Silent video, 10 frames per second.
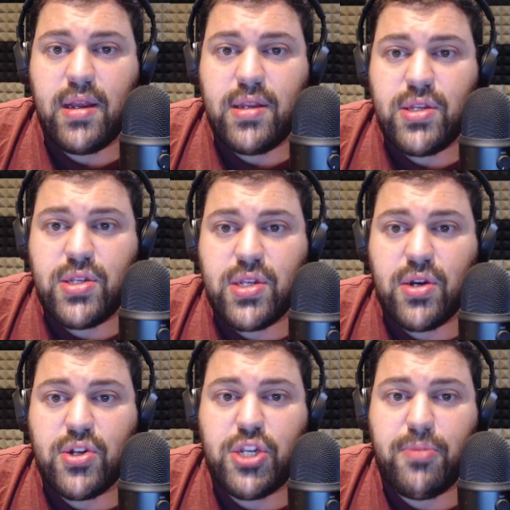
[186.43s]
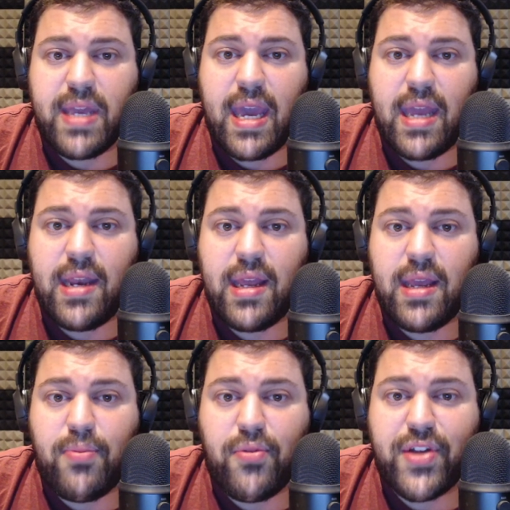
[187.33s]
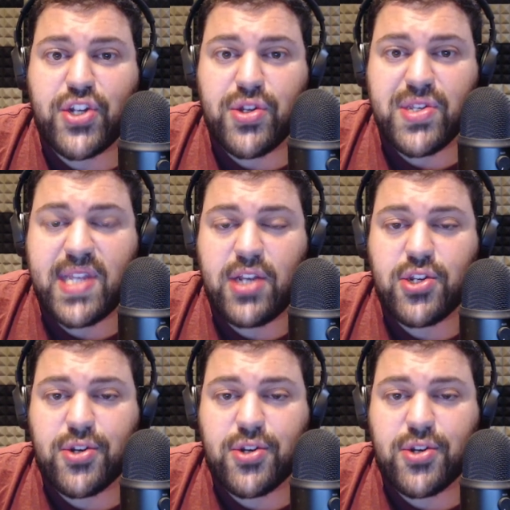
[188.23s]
So she began a professional stage